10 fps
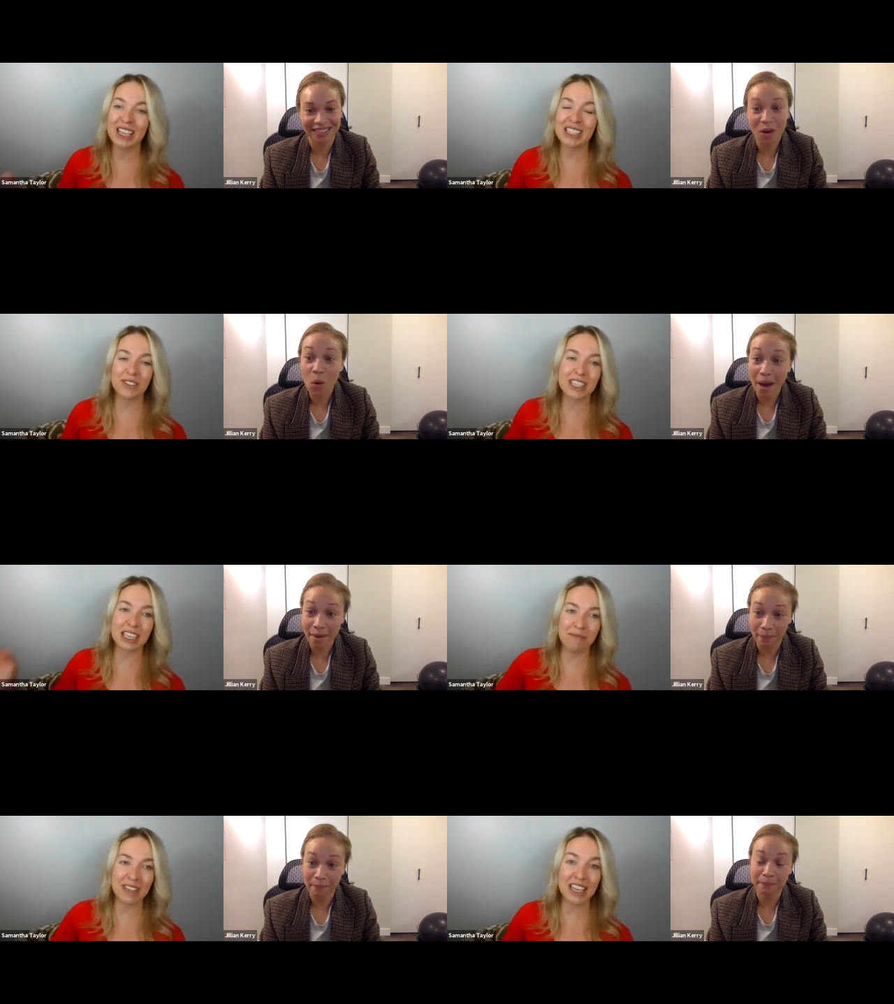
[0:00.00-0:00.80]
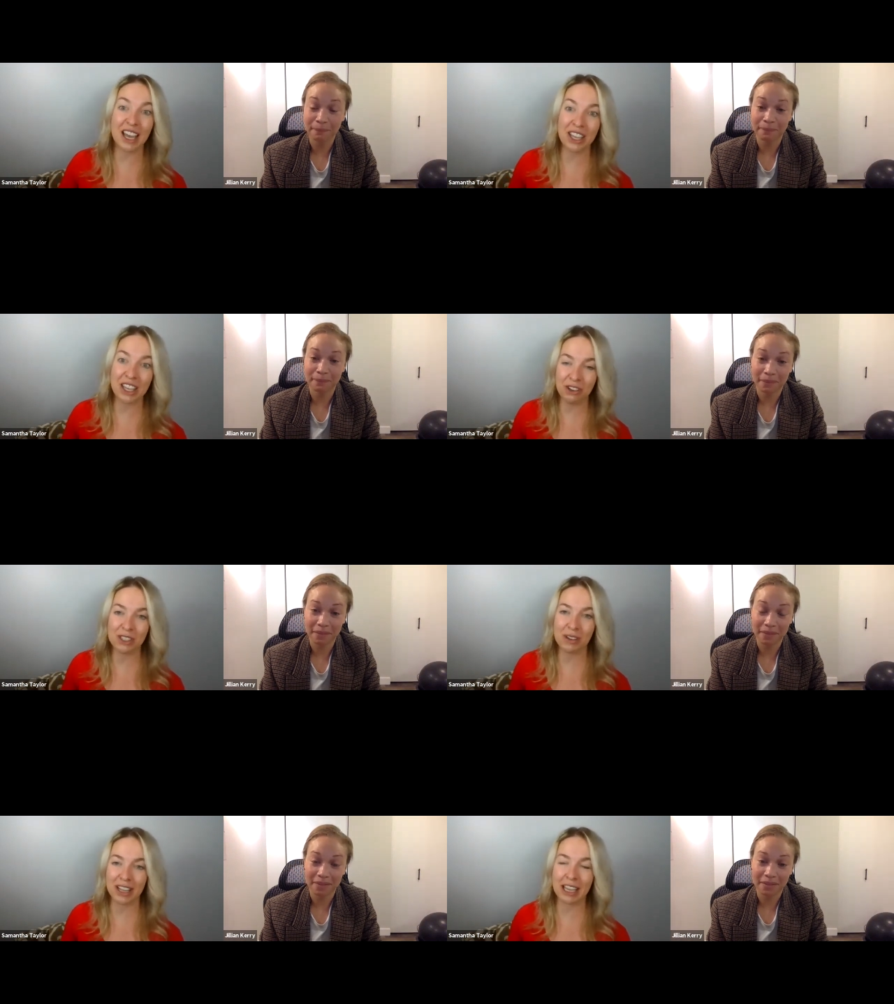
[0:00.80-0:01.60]
Speaker 1: so oh, it's going to be a
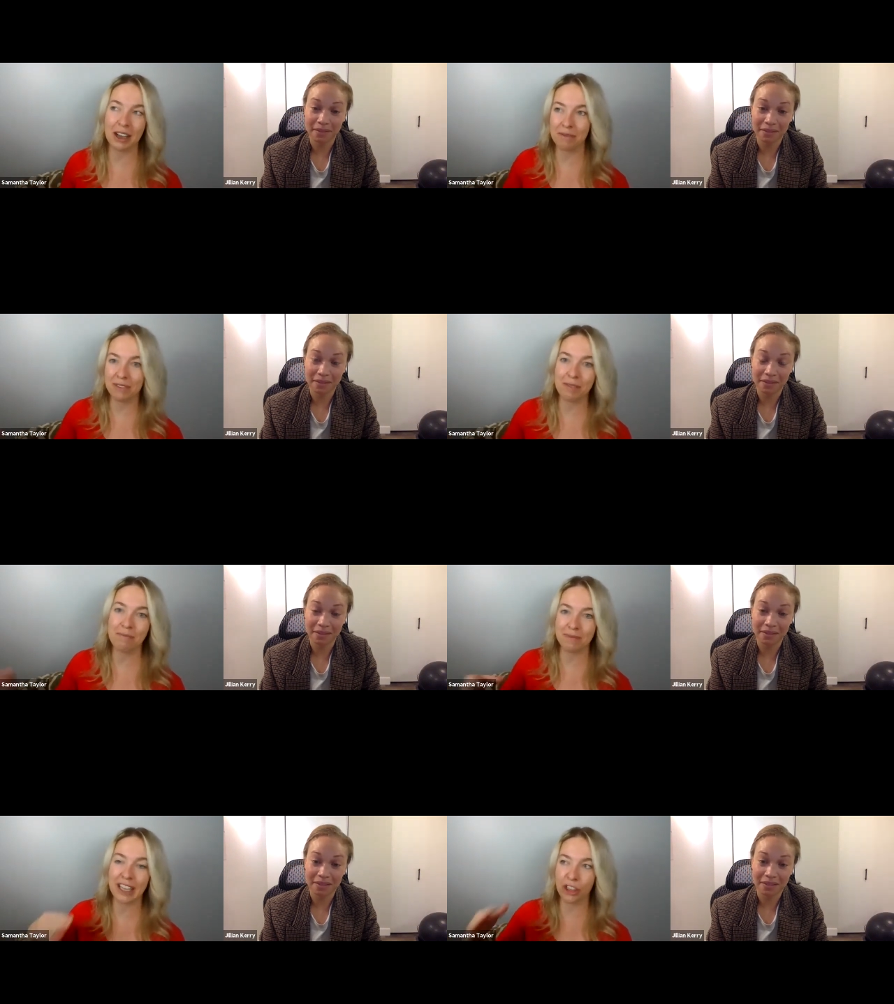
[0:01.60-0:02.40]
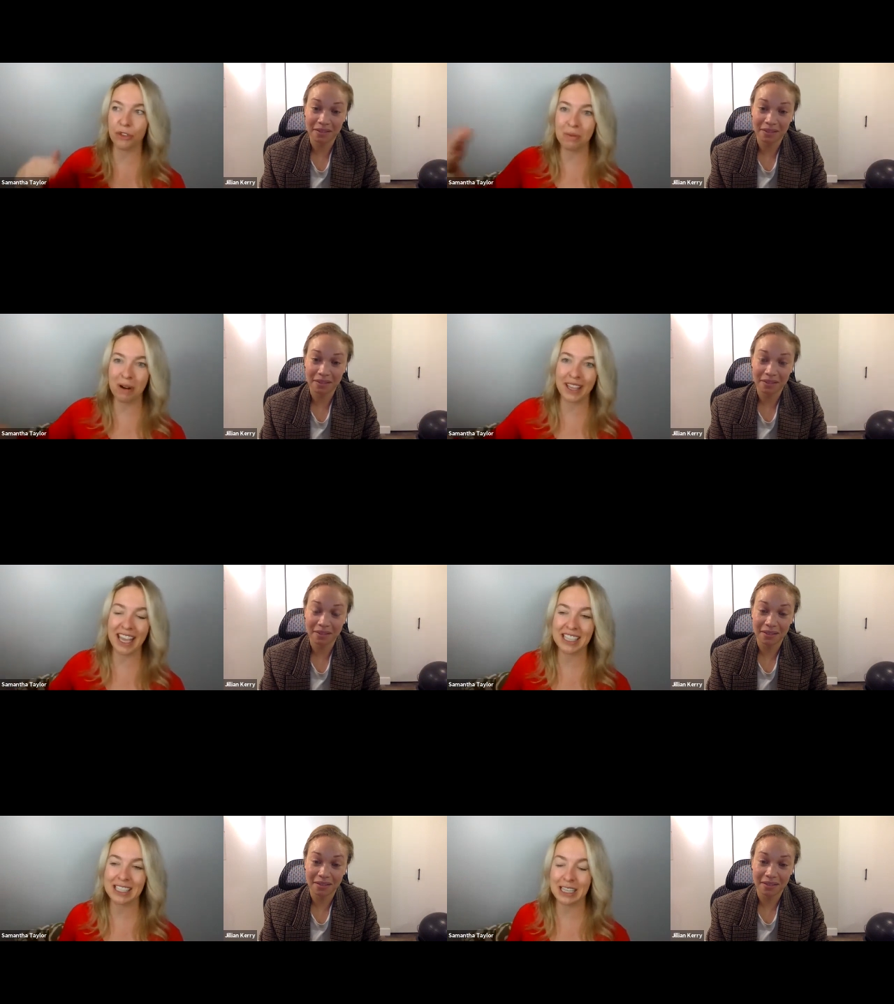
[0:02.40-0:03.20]
huge like um like a three
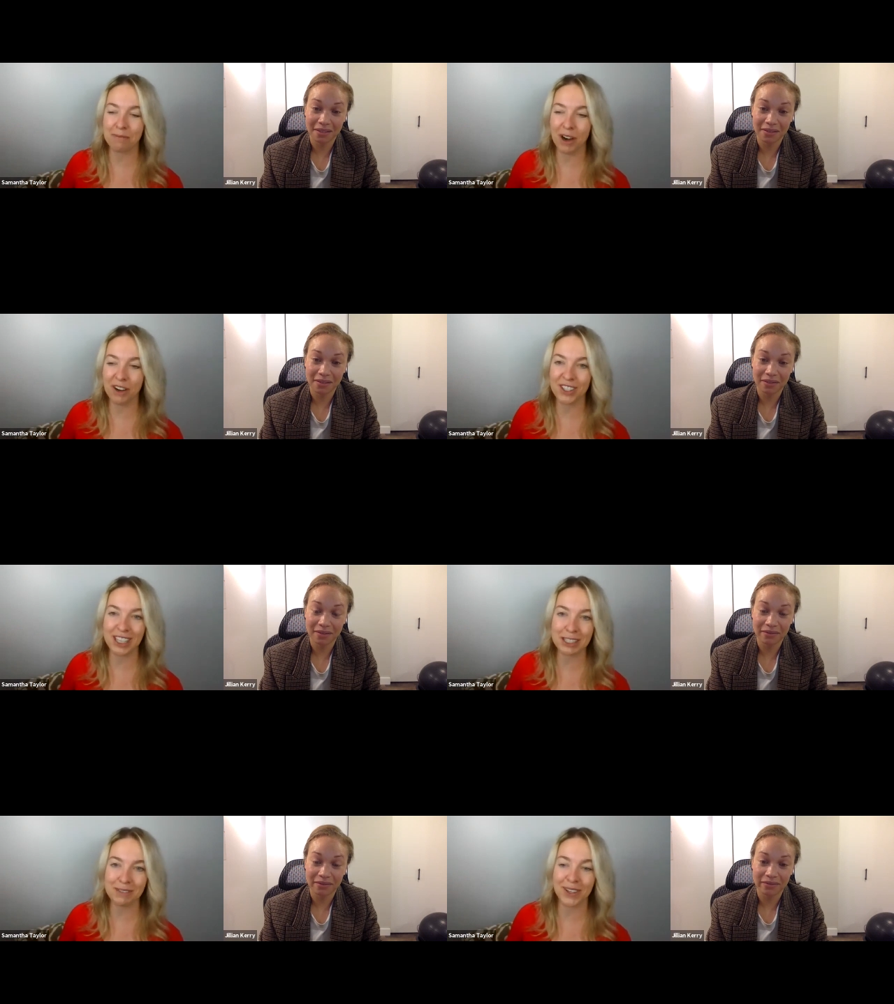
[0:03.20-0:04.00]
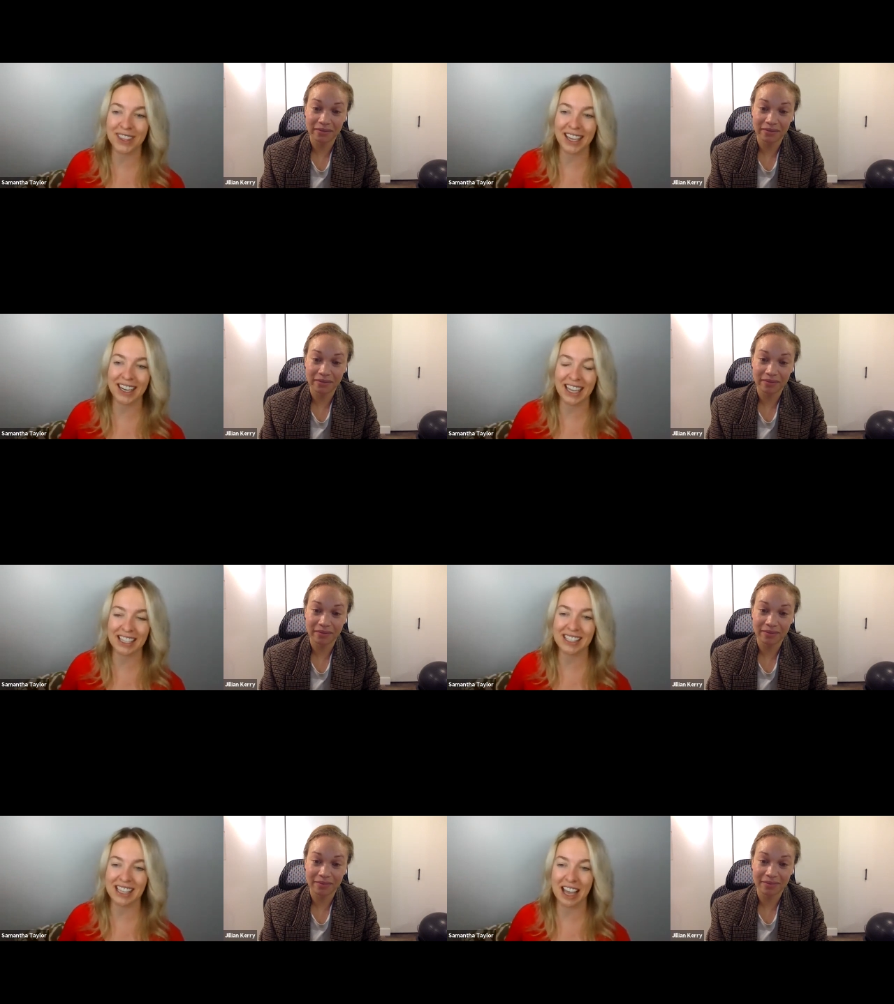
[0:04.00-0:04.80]
part case as part of her textbook that
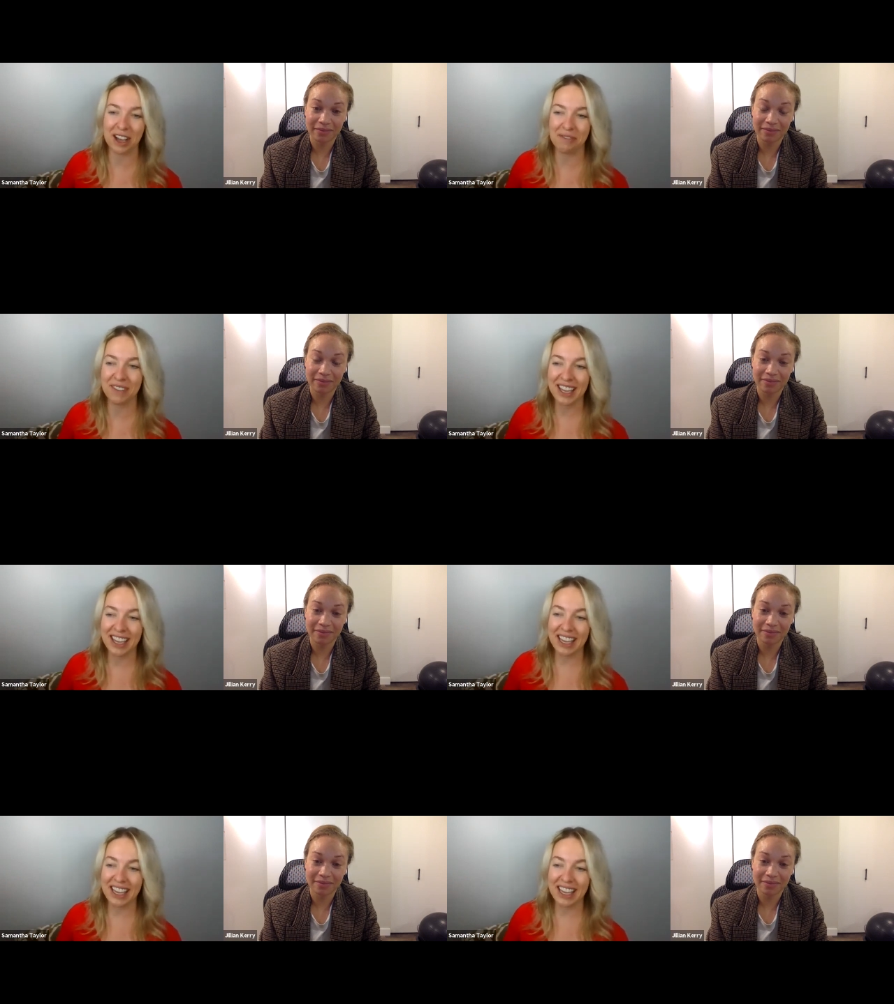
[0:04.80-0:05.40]
hits um